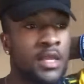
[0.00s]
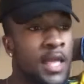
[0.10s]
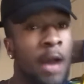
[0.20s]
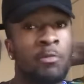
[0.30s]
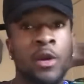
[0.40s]

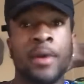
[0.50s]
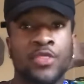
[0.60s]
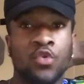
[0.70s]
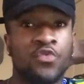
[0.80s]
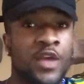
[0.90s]
I'm running back
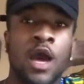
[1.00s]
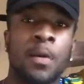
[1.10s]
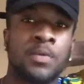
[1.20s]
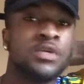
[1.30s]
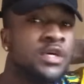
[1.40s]
through for
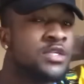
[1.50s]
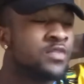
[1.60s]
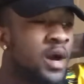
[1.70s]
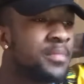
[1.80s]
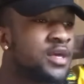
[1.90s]
y'all
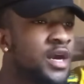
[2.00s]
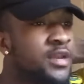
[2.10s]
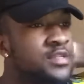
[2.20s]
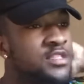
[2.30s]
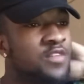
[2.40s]
without me
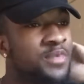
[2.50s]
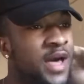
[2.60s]
cutting and stuff,